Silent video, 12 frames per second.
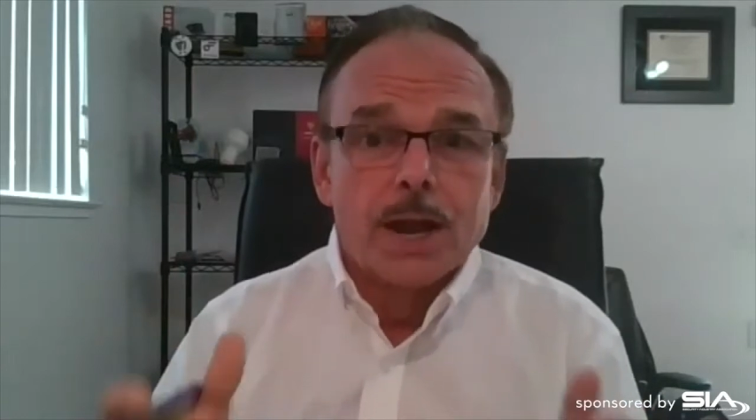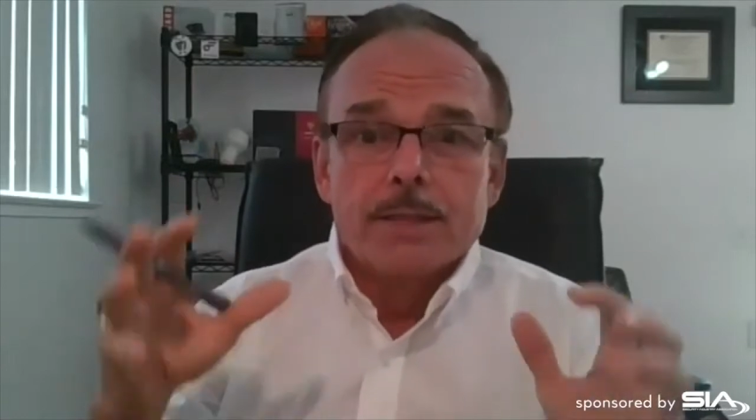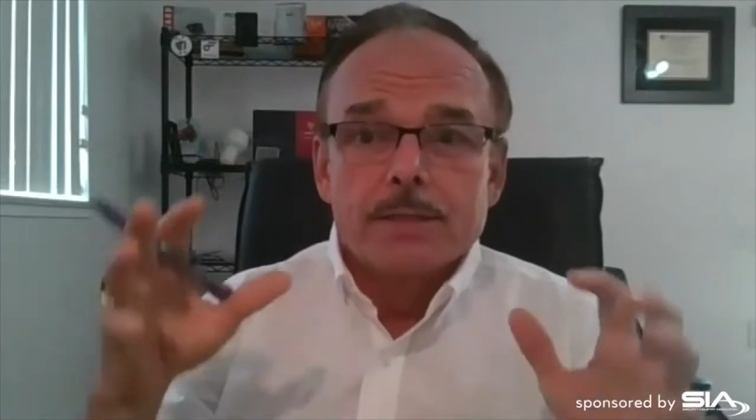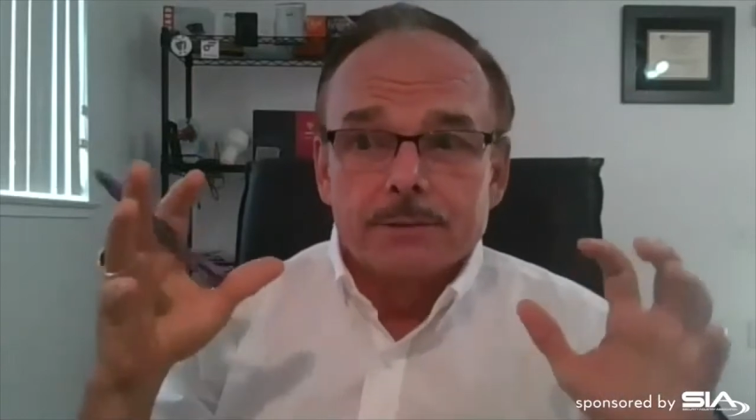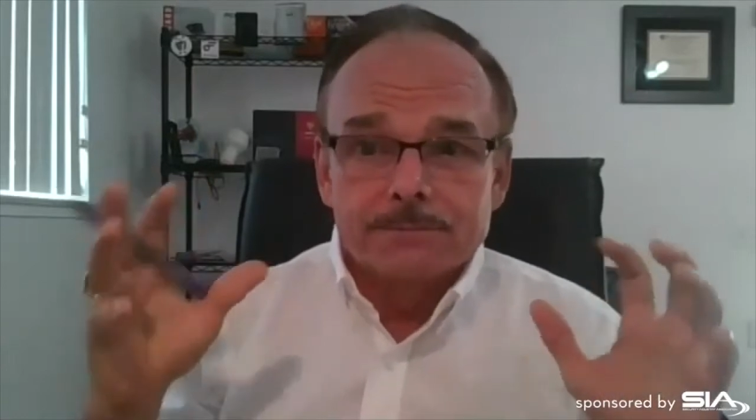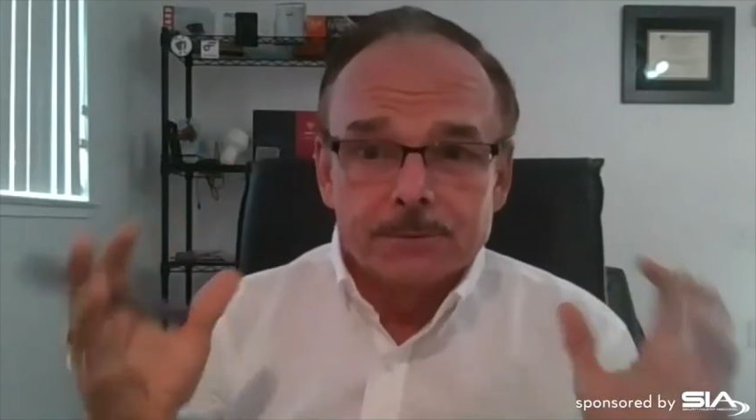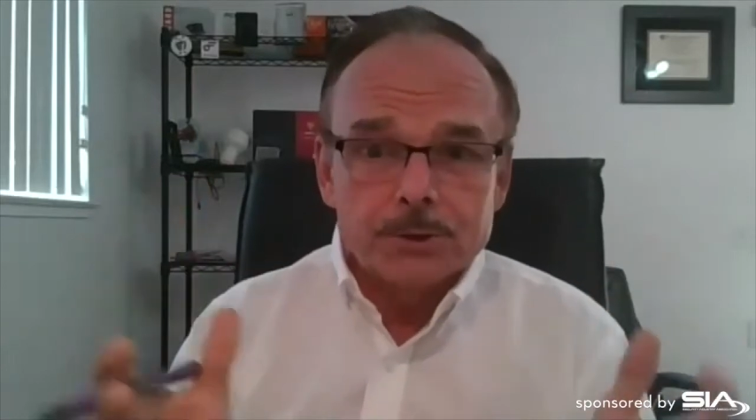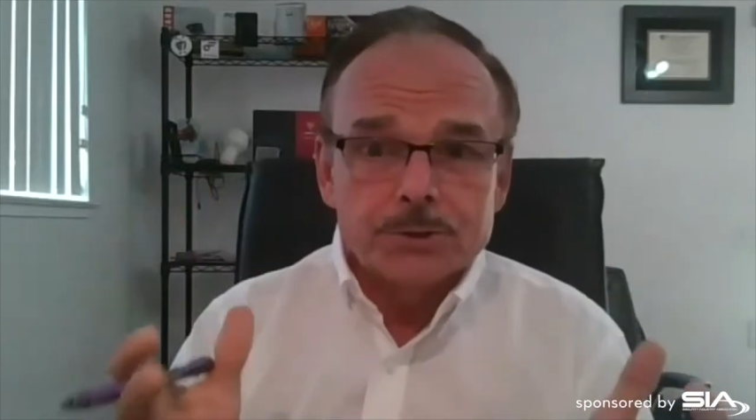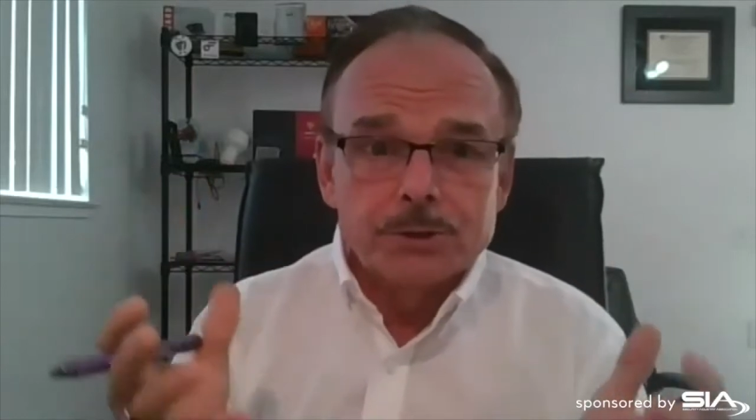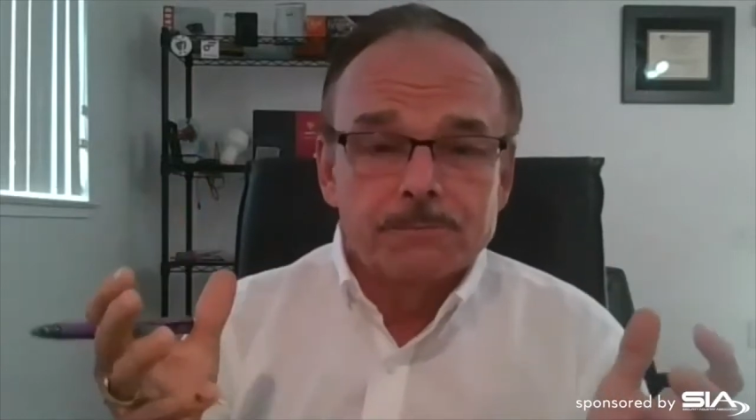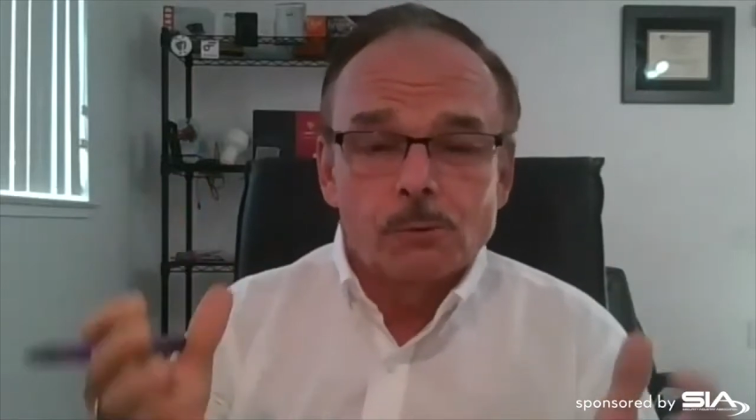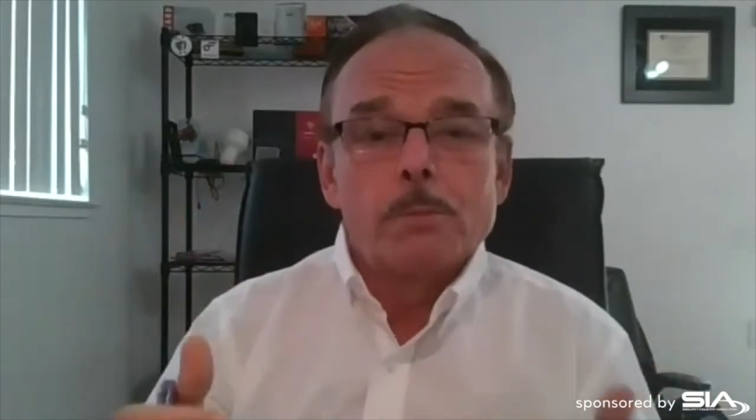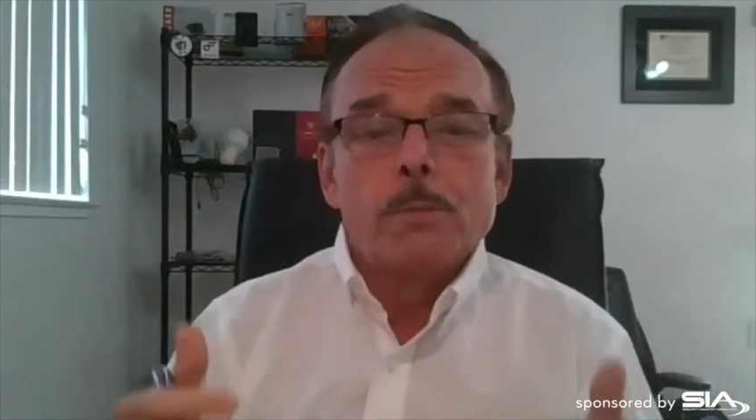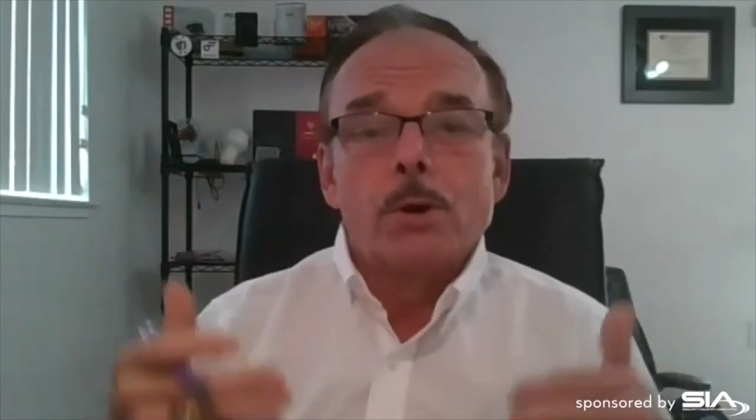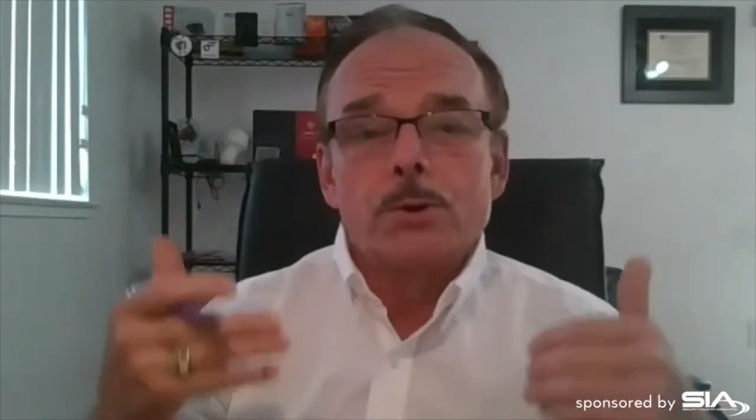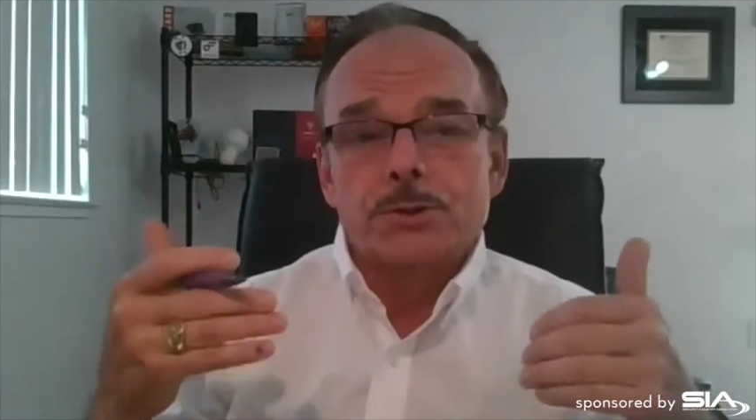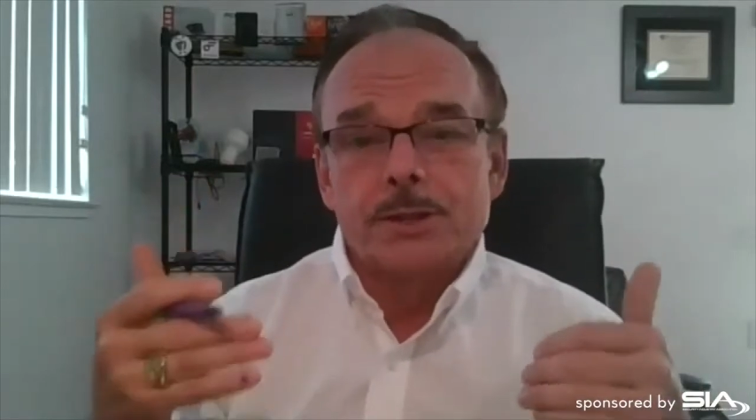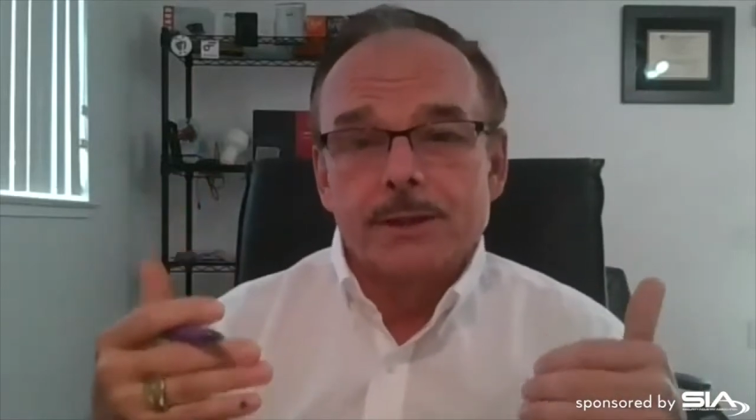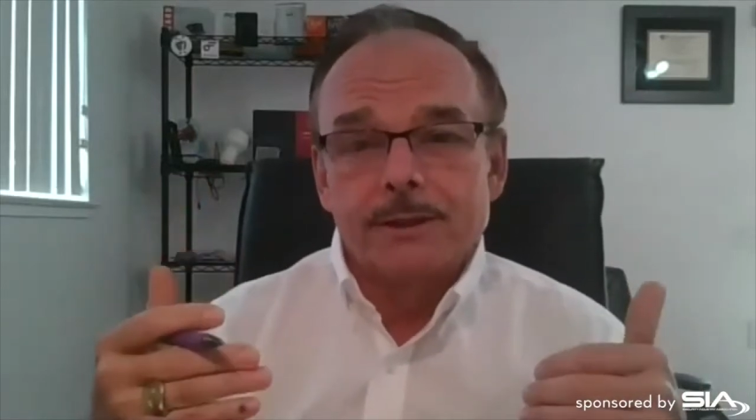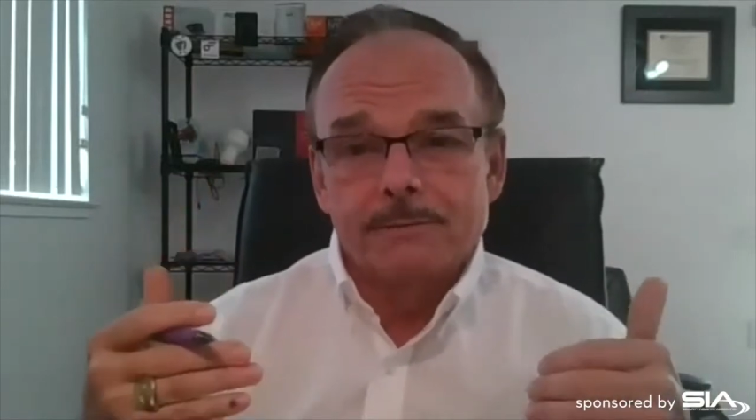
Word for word: that first and foremost if